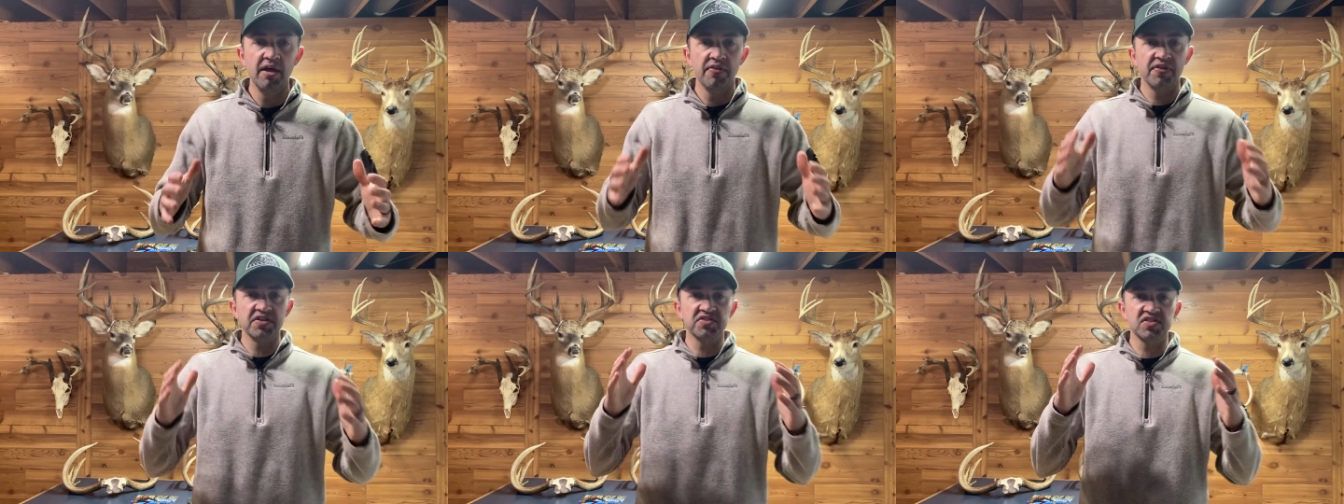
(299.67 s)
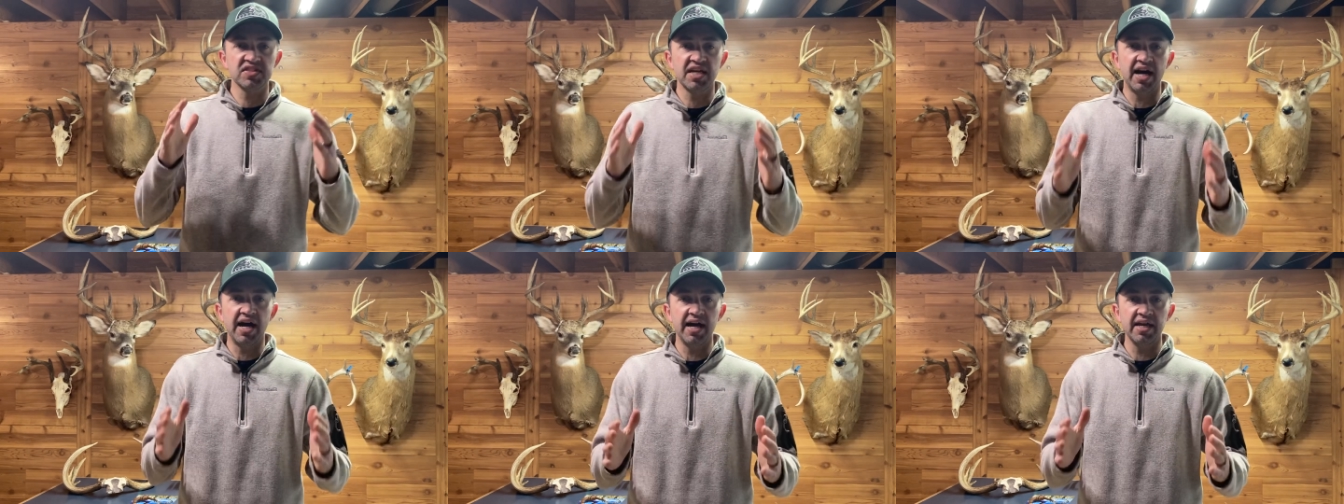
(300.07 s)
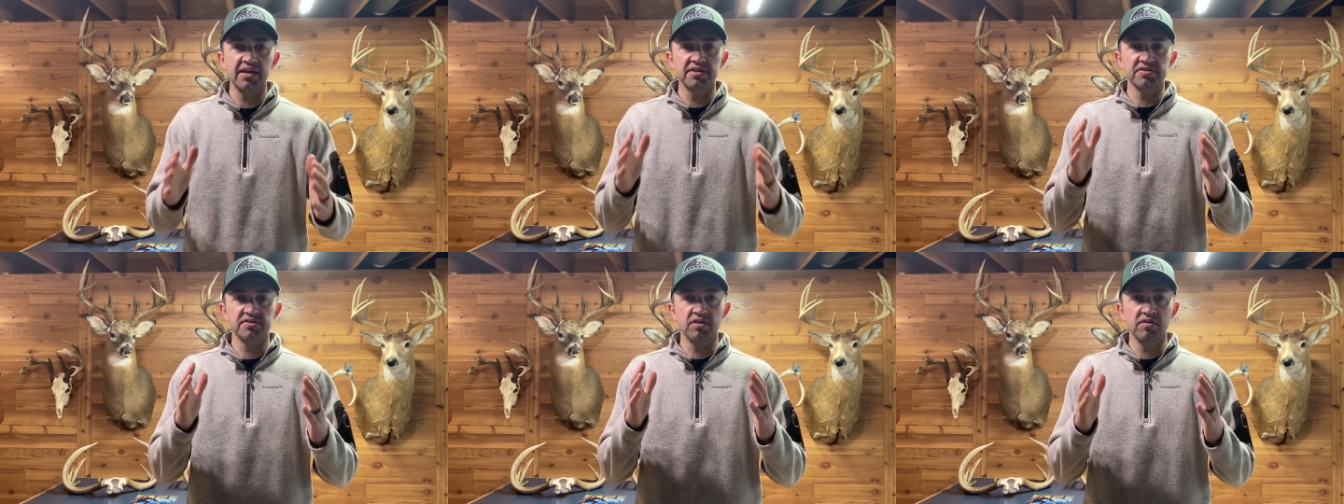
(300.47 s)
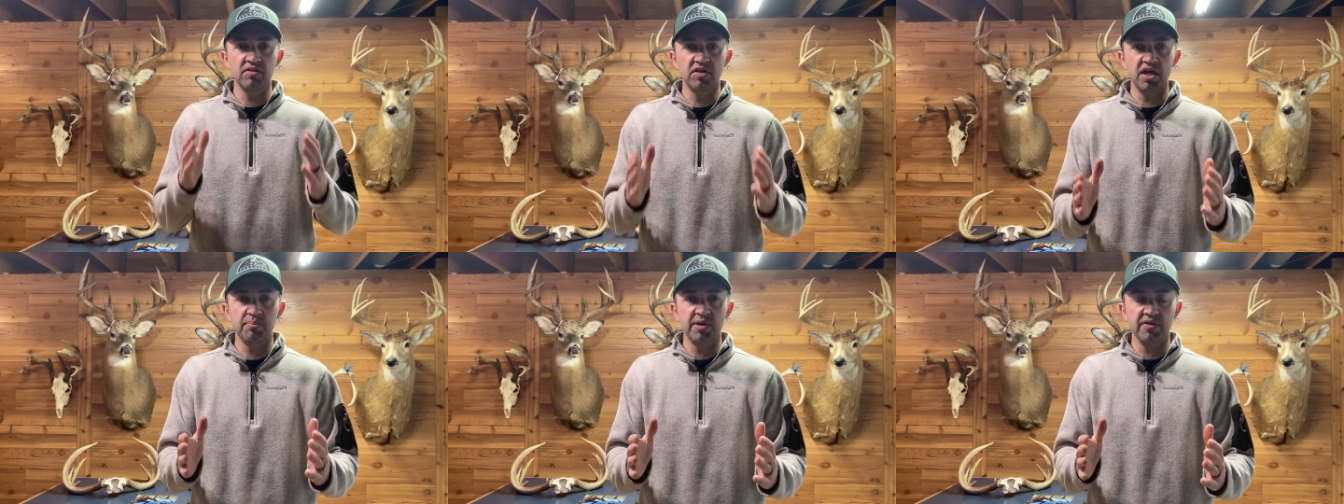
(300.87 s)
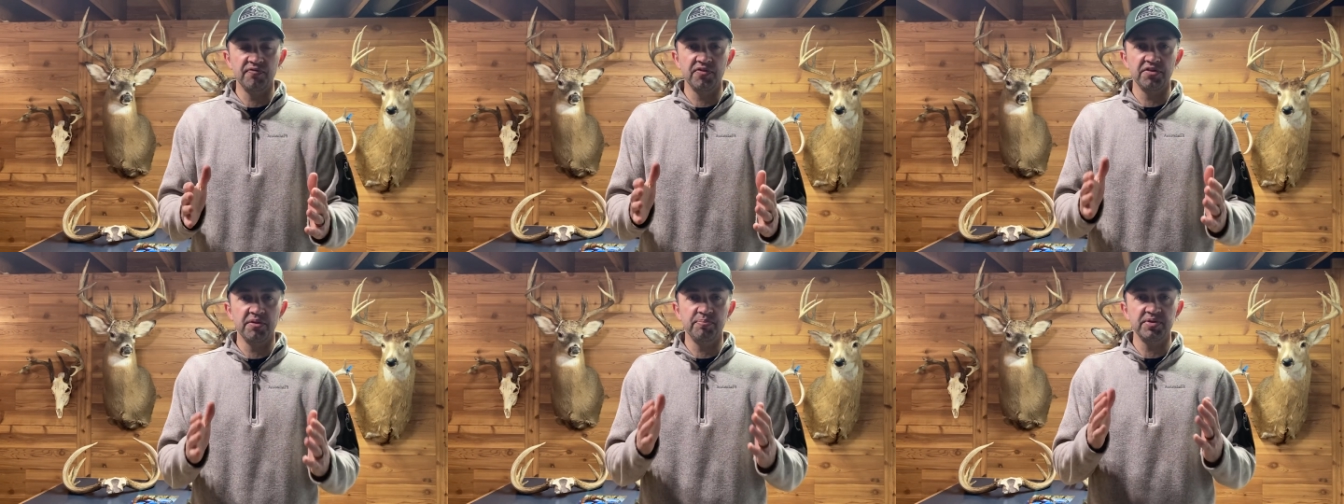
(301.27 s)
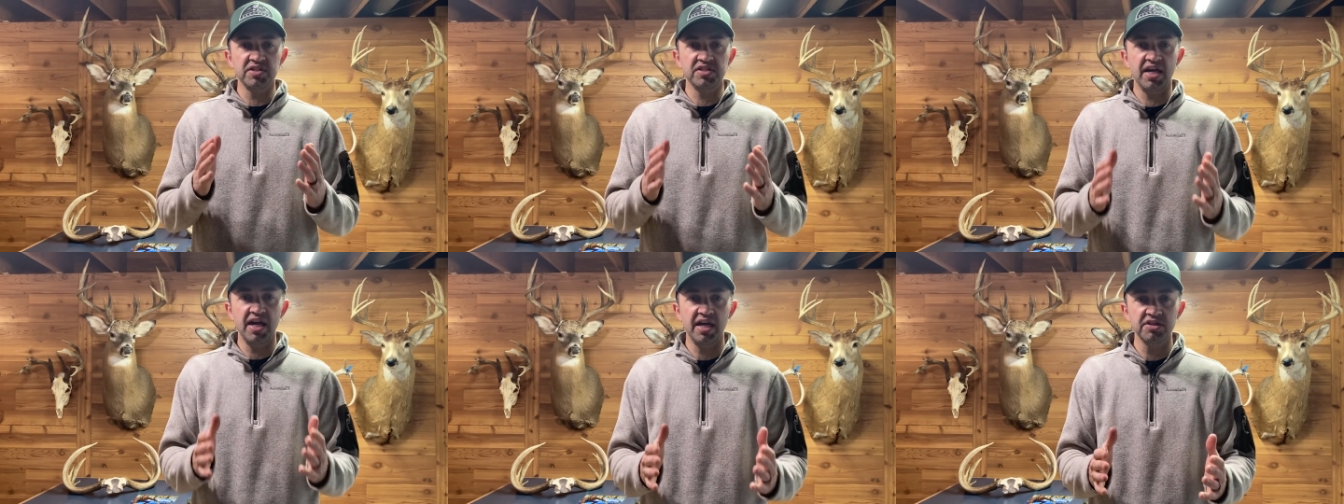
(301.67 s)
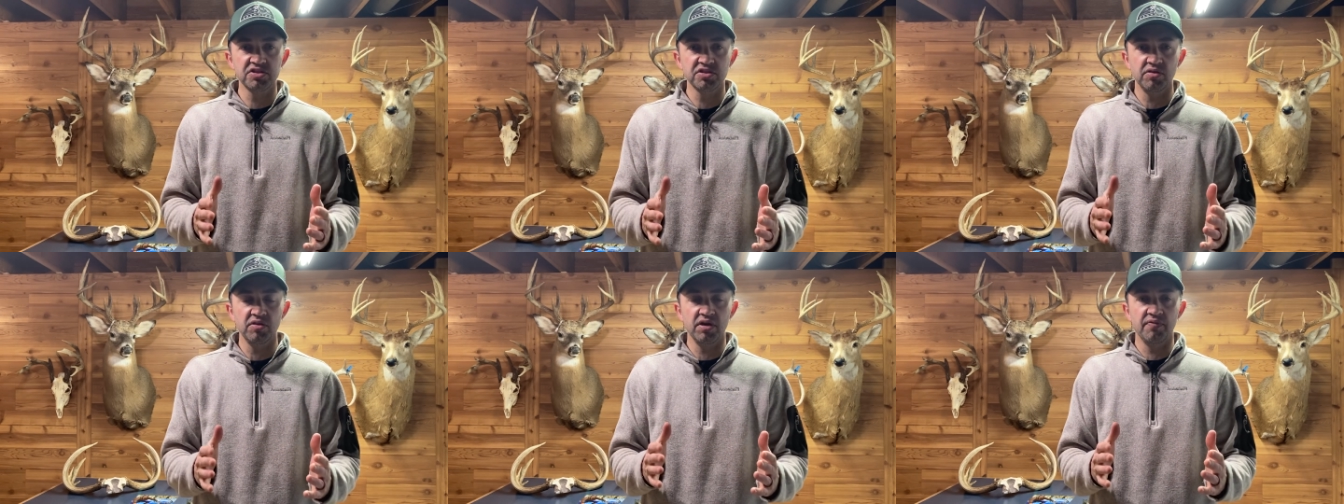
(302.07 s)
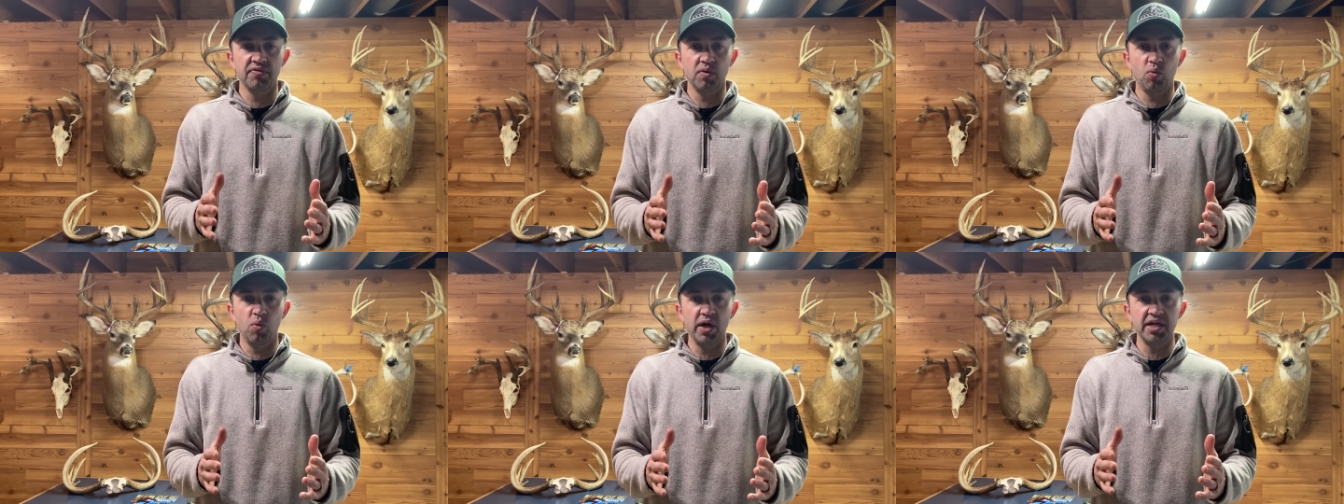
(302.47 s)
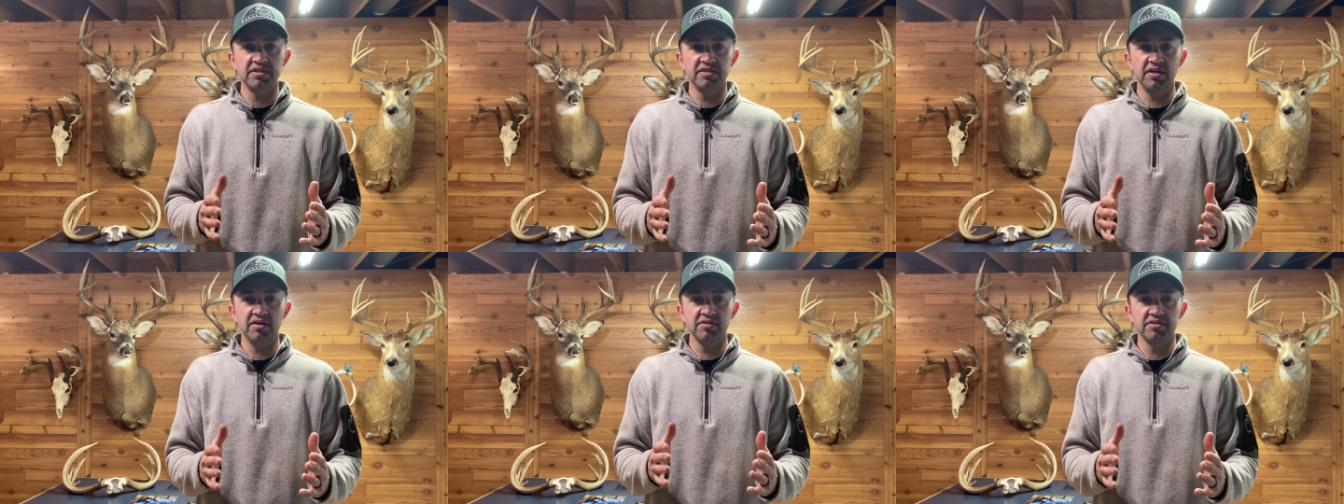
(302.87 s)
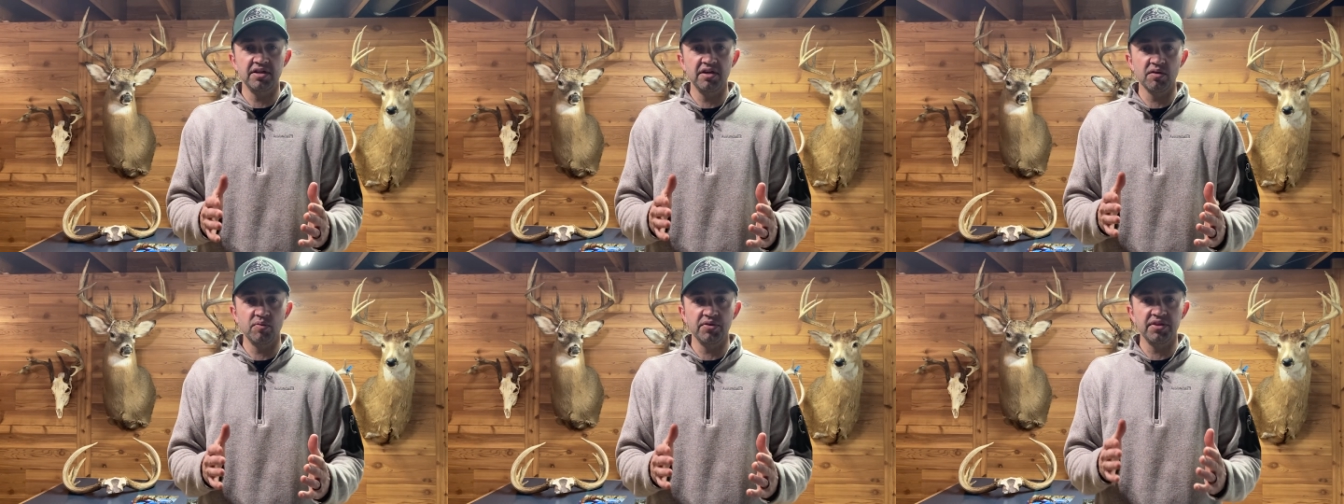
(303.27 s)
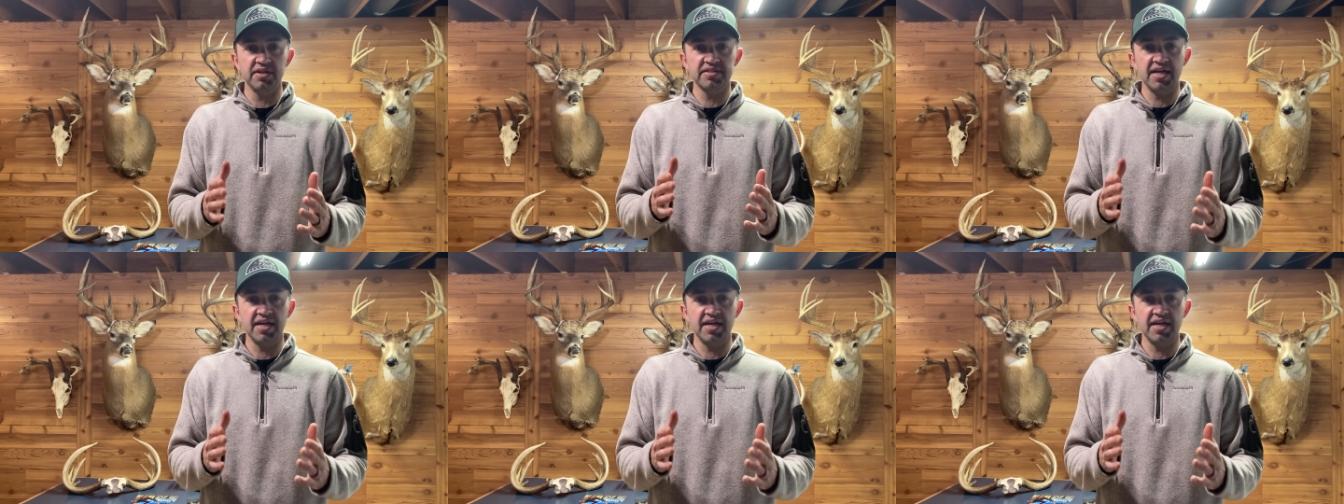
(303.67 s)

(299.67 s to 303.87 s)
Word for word: The sky is the limit for the potential of the white-tailed deer when this